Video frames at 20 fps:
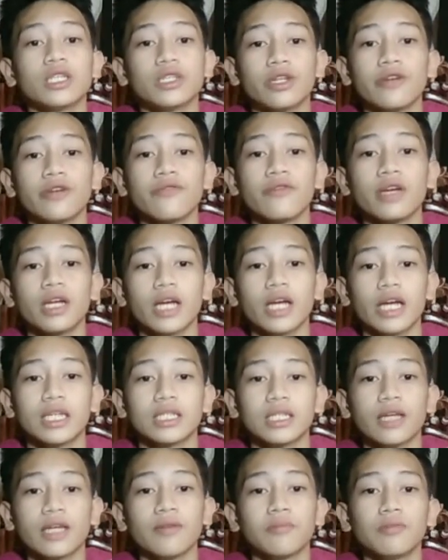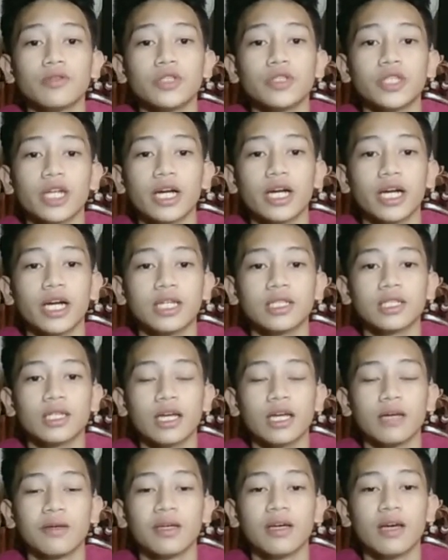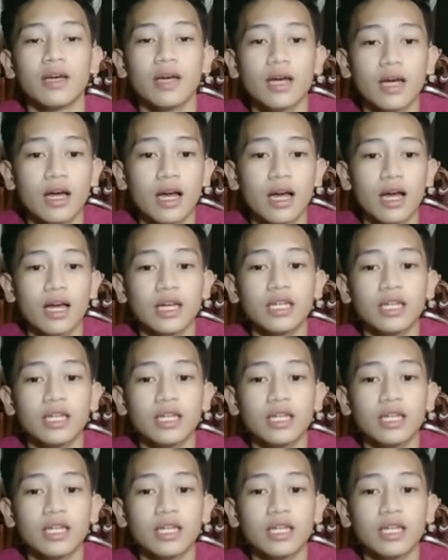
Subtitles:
he's deserving nga i-save po siya, guys. Kay